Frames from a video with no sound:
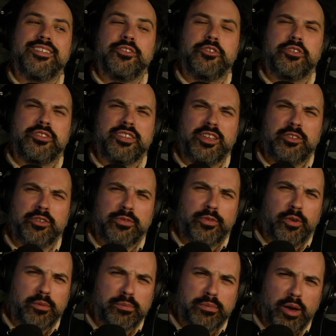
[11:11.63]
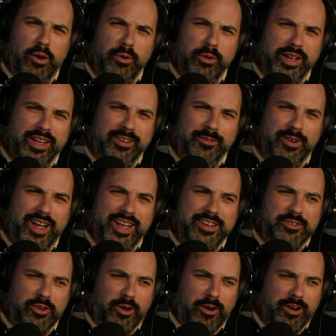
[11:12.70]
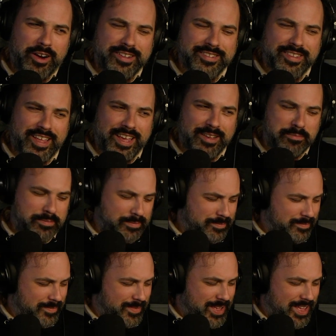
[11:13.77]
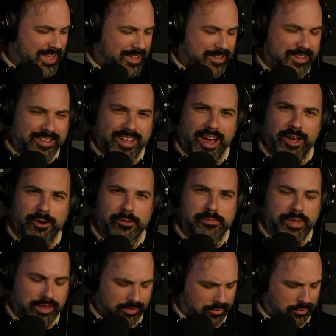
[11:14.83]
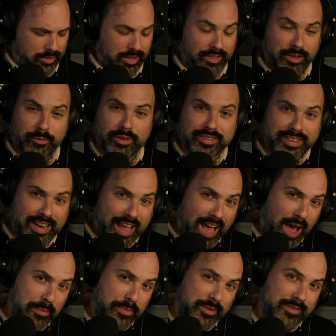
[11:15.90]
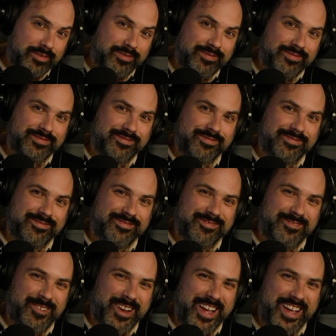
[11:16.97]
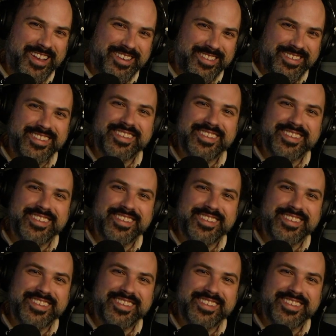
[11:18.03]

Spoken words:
It's just such a foreboding, right? Dark. It's like utter mystery, like what's going to happen, right?